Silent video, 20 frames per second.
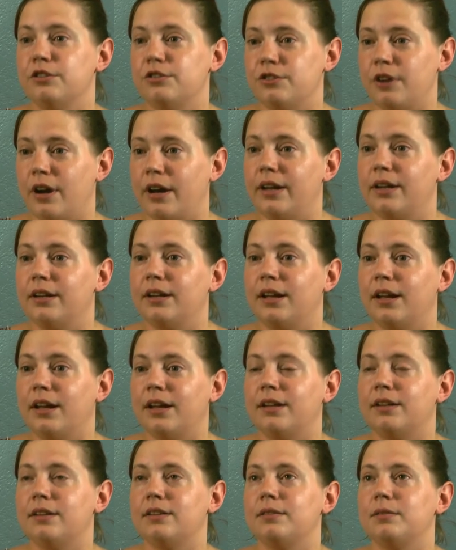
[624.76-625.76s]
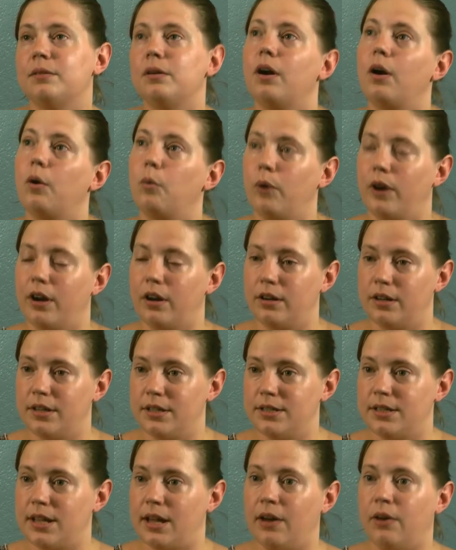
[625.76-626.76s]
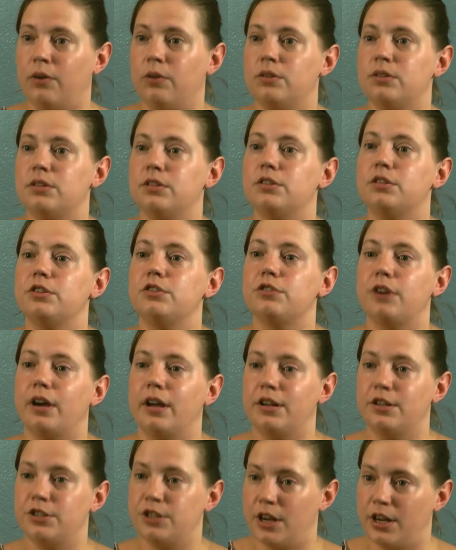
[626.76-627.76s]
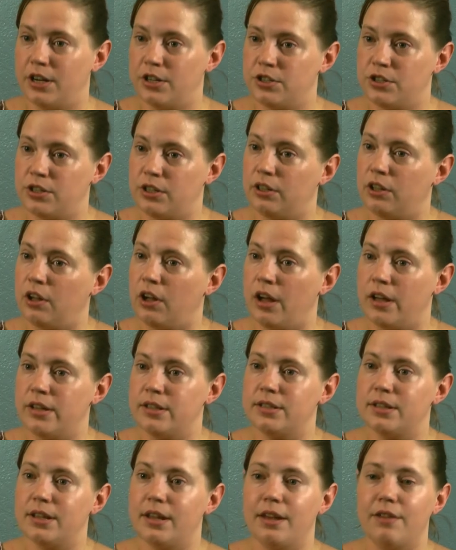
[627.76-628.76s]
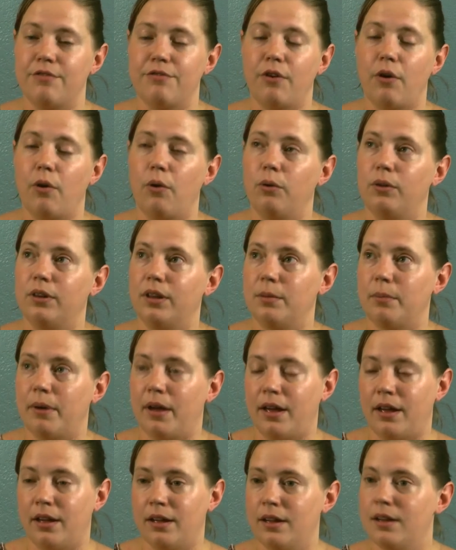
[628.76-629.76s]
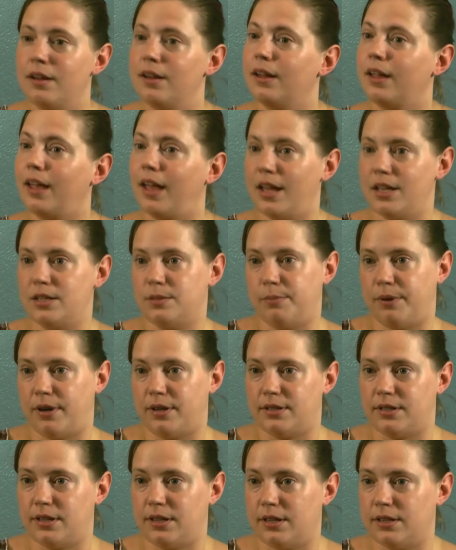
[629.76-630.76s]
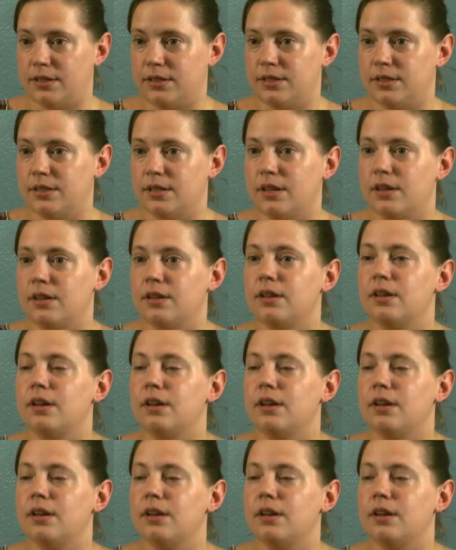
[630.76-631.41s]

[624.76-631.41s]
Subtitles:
to try and get awareness out, to try and change the laws, if only by case precedents.